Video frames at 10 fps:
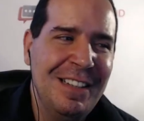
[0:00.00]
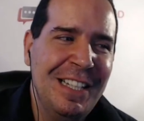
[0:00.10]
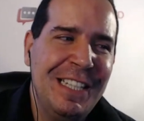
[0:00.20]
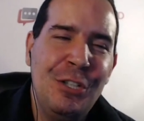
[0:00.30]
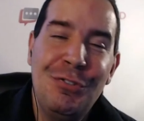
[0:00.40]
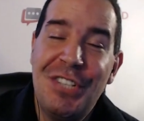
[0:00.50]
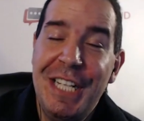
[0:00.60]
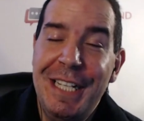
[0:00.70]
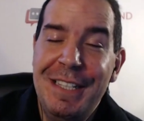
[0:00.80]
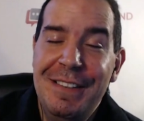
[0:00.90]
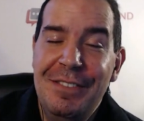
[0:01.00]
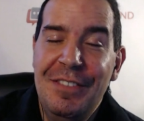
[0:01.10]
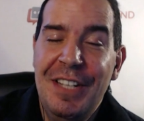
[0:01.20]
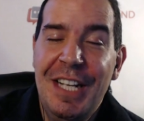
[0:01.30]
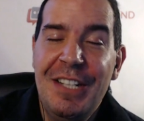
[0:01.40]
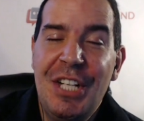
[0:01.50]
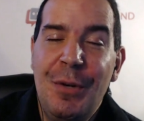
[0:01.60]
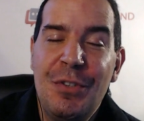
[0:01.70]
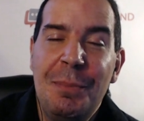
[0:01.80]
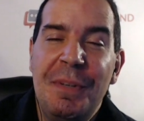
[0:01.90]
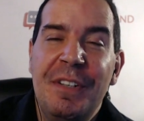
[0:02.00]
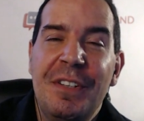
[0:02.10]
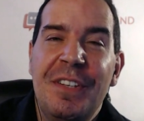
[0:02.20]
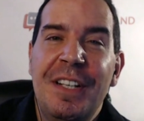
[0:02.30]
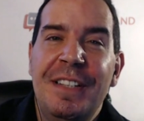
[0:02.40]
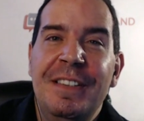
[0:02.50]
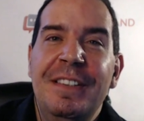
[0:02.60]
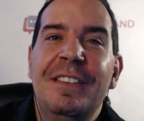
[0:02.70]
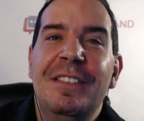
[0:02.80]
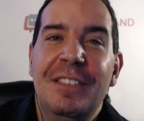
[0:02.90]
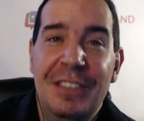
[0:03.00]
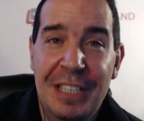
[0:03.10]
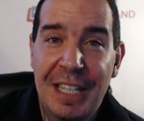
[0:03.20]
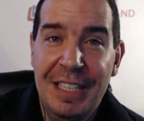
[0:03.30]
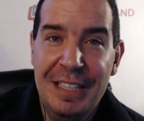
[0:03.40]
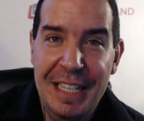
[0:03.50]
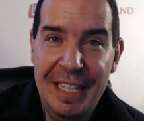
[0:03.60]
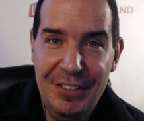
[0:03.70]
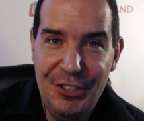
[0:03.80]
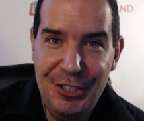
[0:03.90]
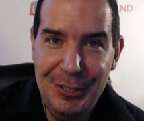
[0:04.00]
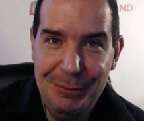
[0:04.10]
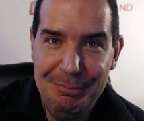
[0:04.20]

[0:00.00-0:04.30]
like you said, SEO is a marathon, not a dash.